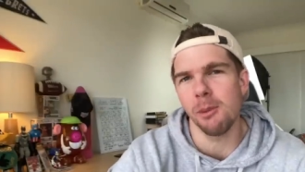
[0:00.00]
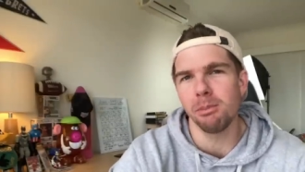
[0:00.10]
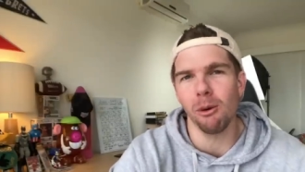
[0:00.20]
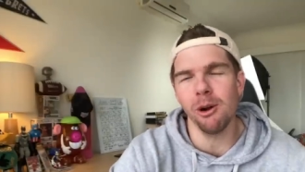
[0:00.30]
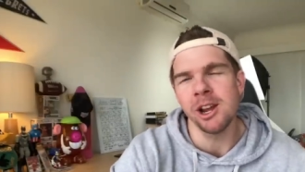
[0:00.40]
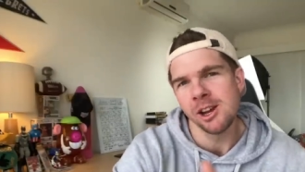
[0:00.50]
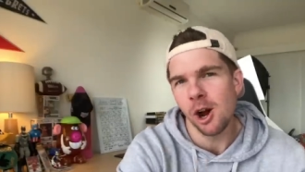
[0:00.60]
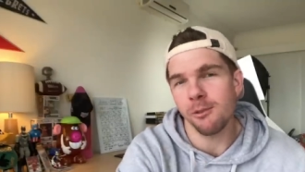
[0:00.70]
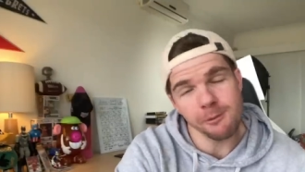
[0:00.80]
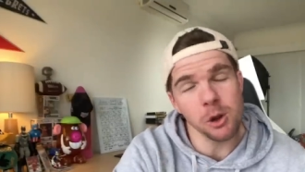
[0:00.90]
I bought
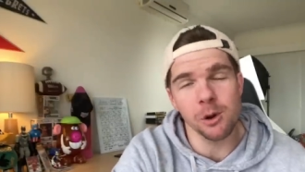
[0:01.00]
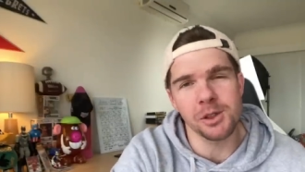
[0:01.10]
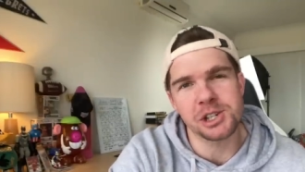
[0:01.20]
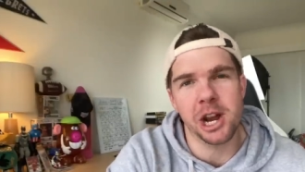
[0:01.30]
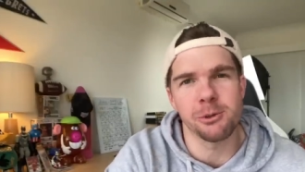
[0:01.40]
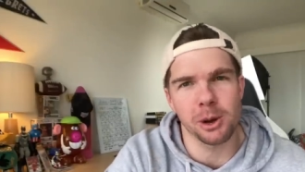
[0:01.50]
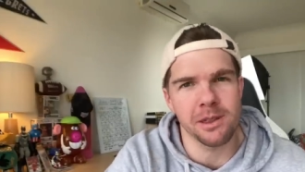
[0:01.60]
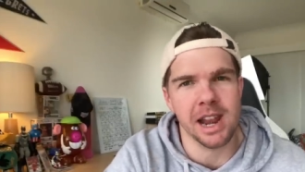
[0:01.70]
off a viewer of the channel by